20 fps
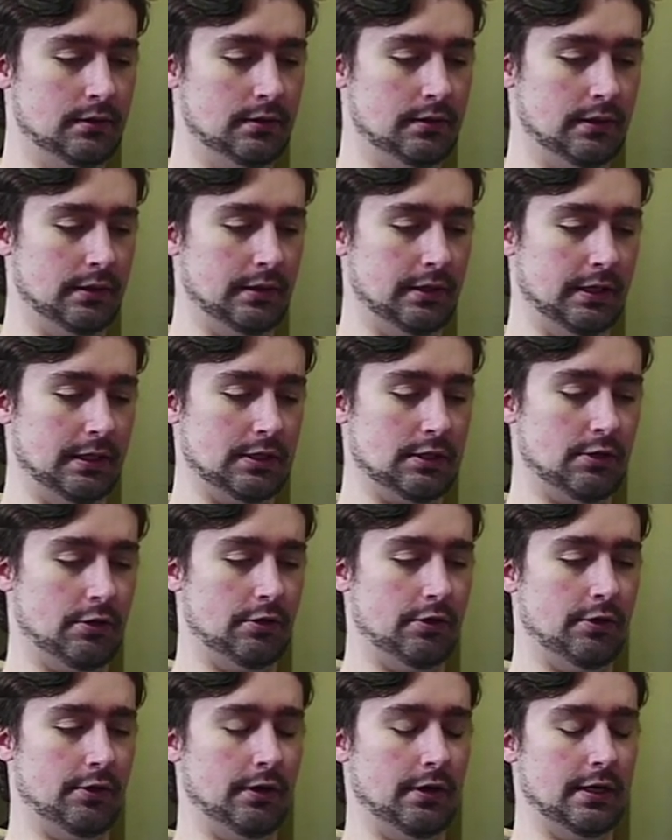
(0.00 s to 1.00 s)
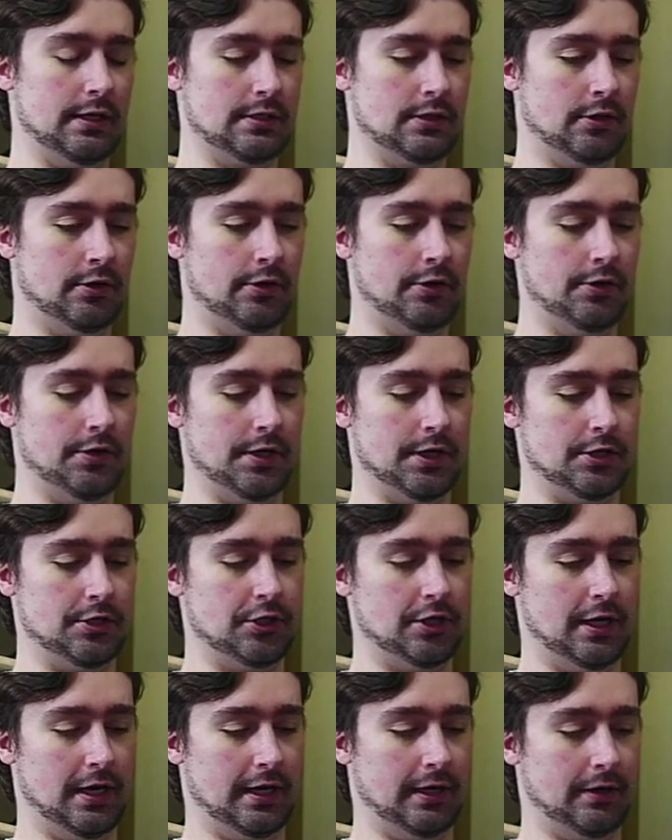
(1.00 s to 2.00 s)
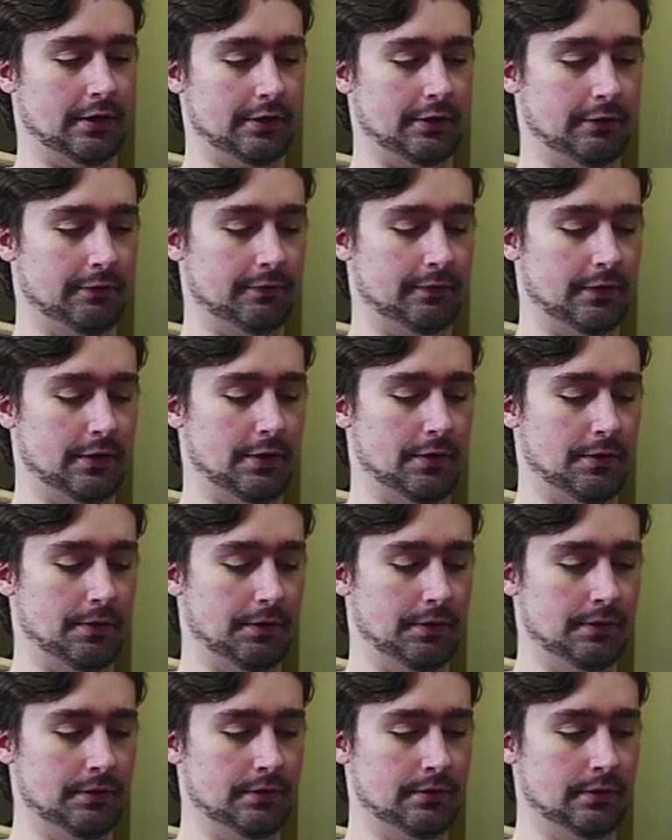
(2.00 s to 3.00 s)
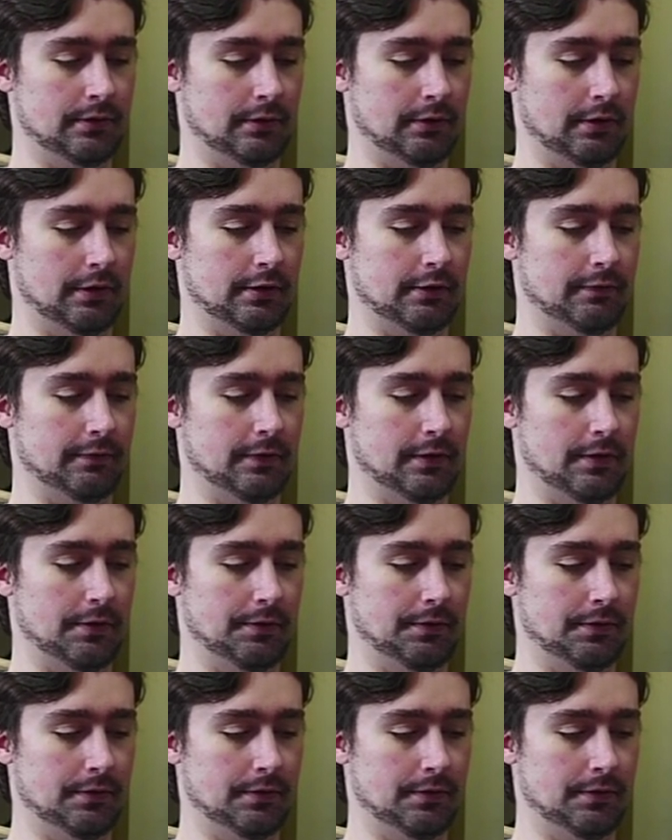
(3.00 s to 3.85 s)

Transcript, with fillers: I think it's harder it's harder to check on your phone or on the phone.